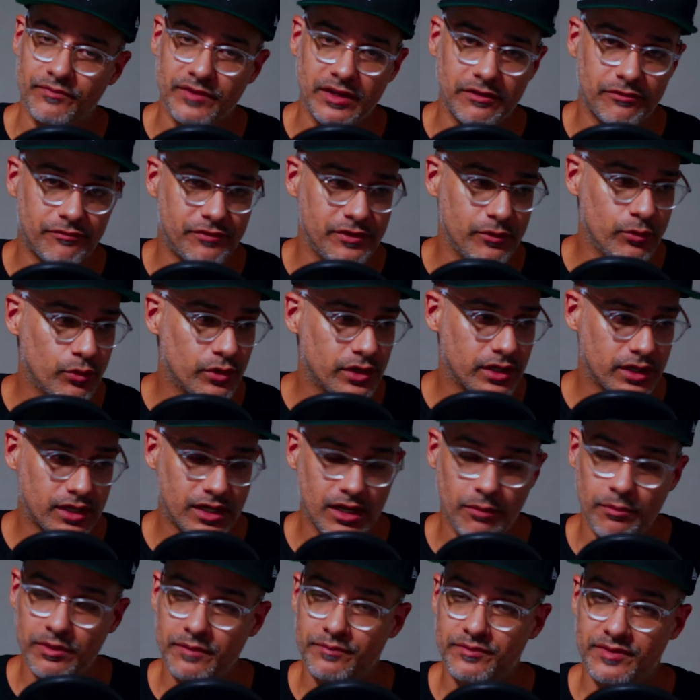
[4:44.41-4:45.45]
if you were to
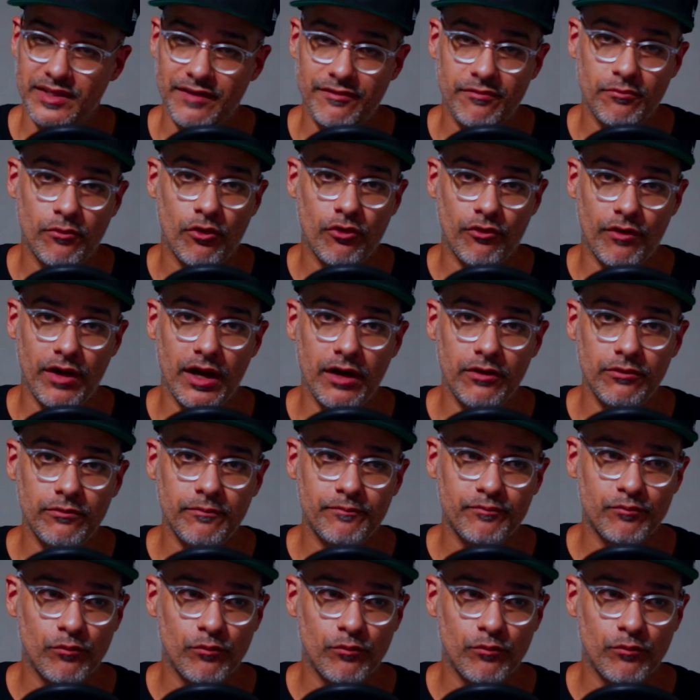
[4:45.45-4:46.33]
come at David Morrell,